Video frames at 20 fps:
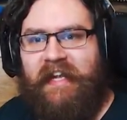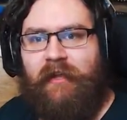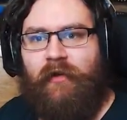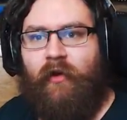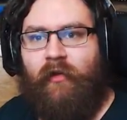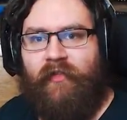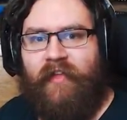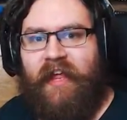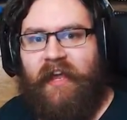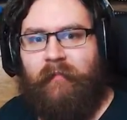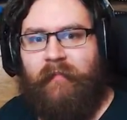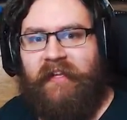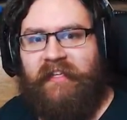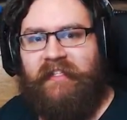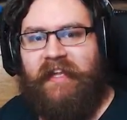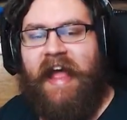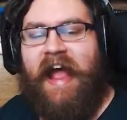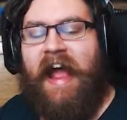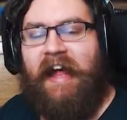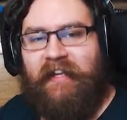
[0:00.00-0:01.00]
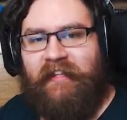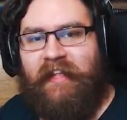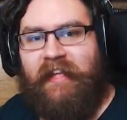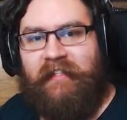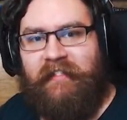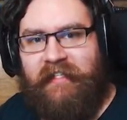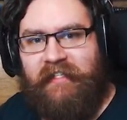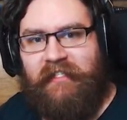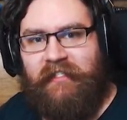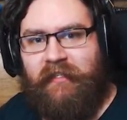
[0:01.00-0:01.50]
all the enemies at
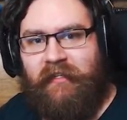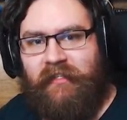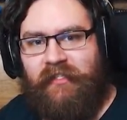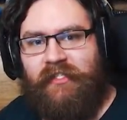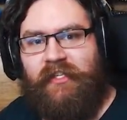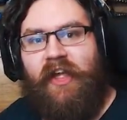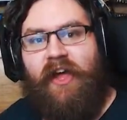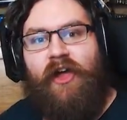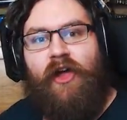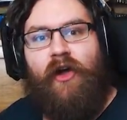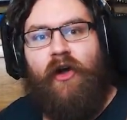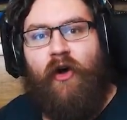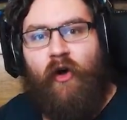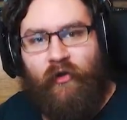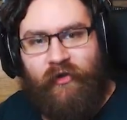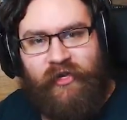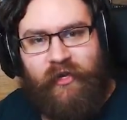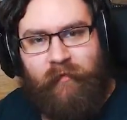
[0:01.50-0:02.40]
that distance on your